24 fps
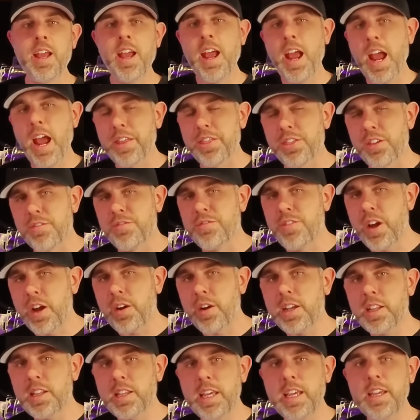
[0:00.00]
At the
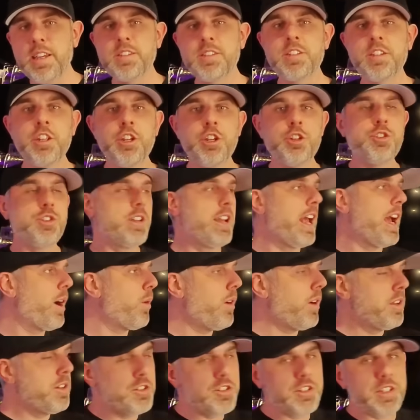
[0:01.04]
very least, you should now
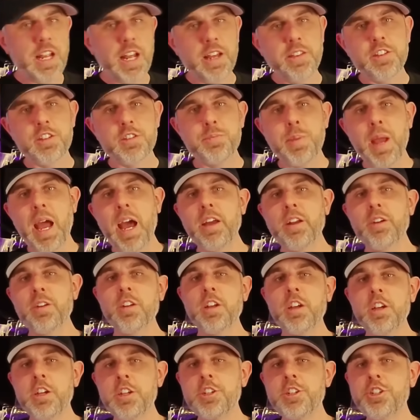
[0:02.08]
understand this pattern
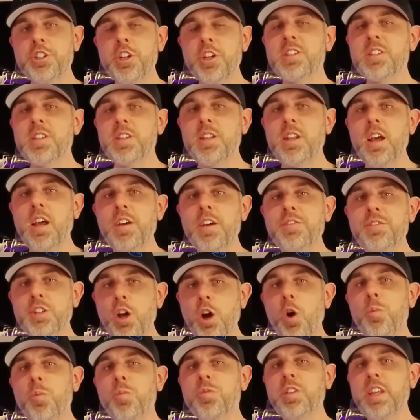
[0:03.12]
just enough to
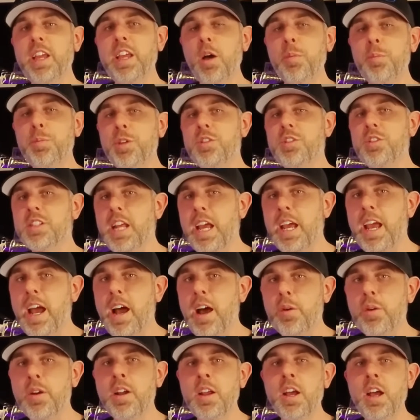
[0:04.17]
hopefully help you stay
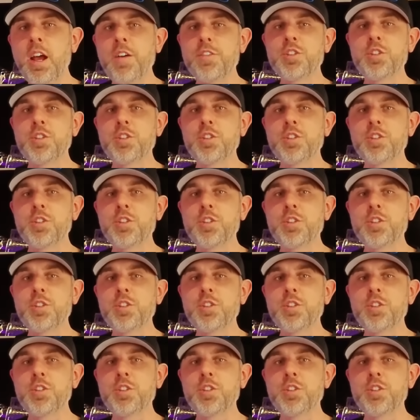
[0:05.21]
out of some